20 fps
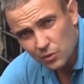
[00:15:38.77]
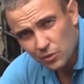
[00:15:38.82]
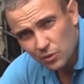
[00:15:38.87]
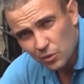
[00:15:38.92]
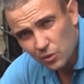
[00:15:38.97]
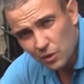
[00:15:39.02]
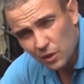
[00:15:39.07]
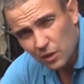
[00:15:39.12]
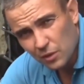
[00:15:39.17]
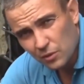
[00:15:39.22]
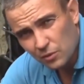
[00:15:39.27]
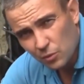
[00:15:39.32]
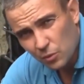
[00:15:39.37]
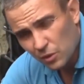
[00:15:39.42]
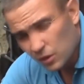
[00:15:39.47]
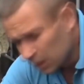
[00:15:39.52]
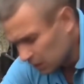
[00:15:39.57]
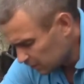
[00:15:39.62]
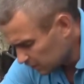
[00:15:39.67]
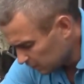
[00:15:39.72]
you will have to
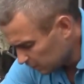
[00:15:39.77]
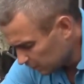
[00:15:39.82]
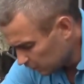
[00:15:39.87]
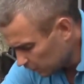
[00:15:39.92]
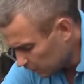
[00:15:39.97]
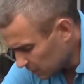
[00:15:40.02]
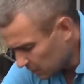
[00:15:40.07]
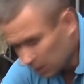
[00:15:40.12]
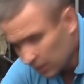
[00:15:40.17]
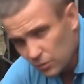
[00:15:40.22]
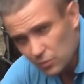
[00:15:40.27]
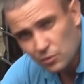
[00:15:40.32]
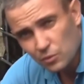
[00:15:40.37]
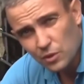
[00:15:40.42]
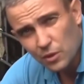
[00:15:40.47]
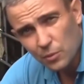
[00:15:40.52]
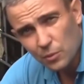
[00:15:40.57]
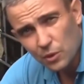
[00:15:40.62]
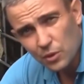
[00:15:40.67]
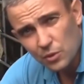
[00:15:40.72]
wait a long time for
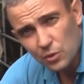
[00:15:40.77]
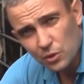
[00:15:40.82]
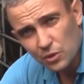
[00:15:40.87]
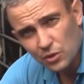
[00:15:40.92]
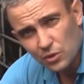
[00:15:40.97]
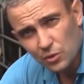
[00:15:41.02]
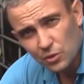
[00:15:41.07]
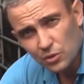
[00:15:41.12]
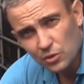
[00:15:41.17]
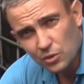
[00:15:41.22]
the penoisol